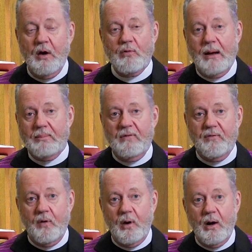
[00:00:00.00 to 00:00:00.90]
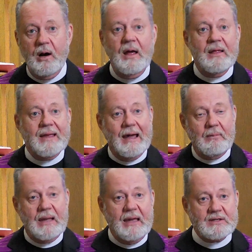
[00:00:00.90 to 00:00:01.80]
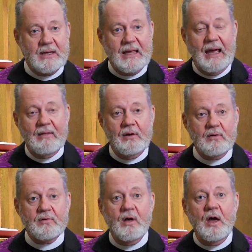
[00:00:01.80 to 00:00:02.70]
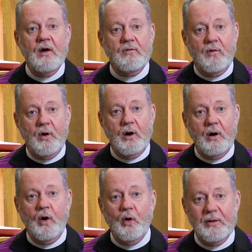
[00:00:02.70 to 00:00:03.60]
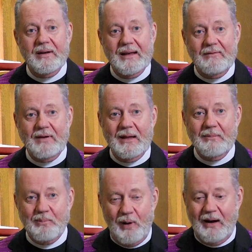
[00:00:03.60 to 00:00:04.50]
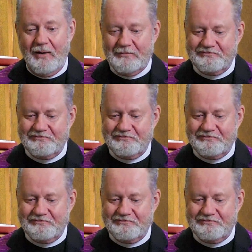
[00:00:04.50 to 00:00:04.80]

right before congregation gathers for Holden Evening Prayer.